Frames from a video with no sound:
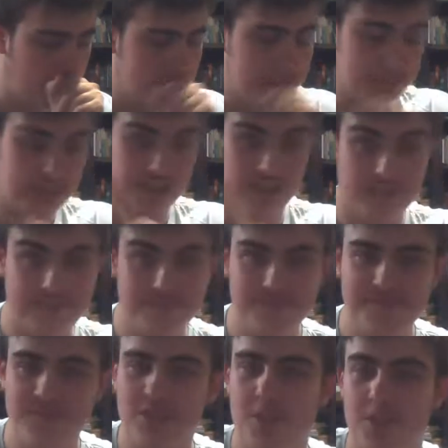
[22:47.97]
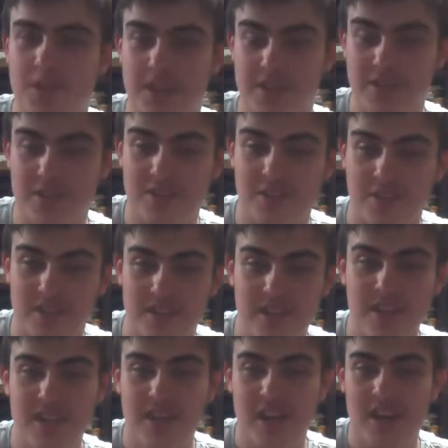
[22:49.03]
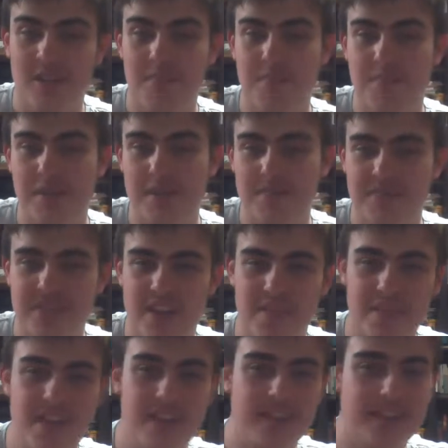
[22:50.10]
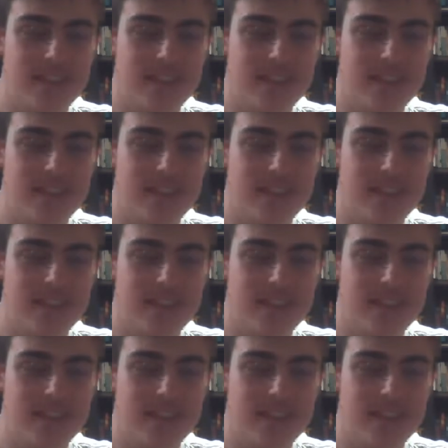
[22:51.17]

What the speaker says: Sorry, don't worry, not corona. But yeah, the